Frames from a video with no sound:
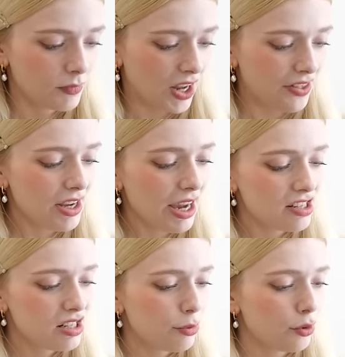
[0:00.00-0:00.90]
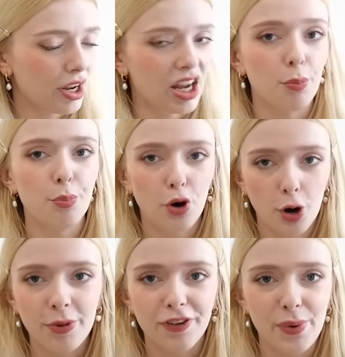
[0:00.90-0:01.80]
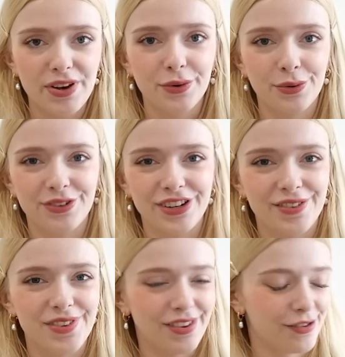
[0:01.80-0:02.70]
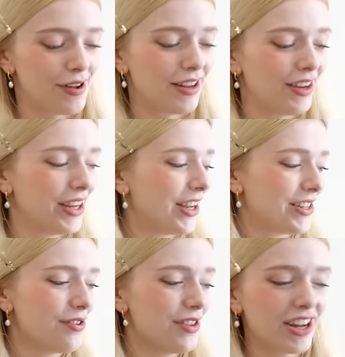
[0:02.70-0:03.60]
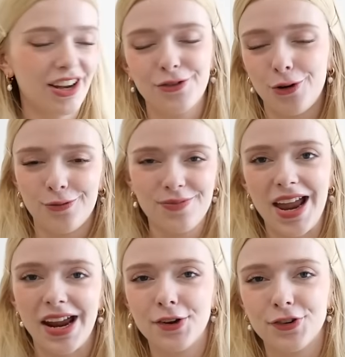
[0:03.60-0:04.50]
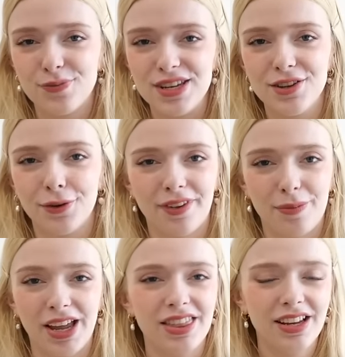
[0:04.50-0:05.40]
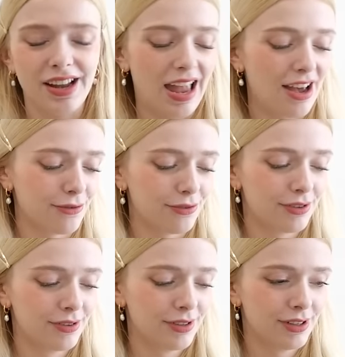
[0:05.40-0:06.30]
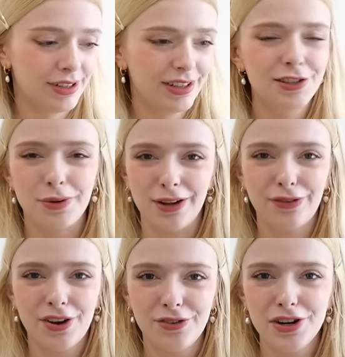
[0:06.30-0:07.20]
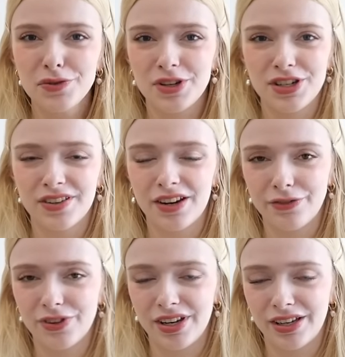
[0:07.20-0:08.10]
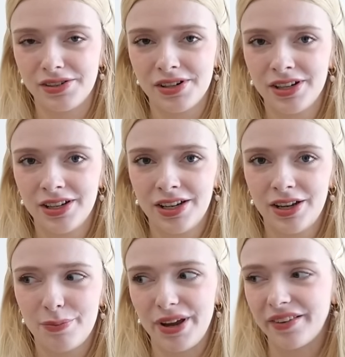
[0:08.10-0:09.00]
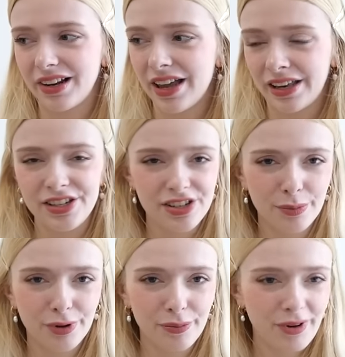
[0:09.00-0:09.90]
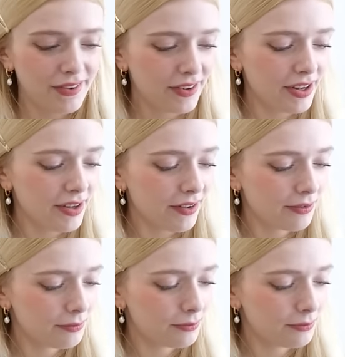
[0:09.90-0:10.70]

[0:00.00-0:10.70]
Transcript: I think I actually bought like a proper sweater quantity of this as well. Like I don't think I got 800 meters or something. I think I have 1200, which is enough to knit basically any jumper in my size.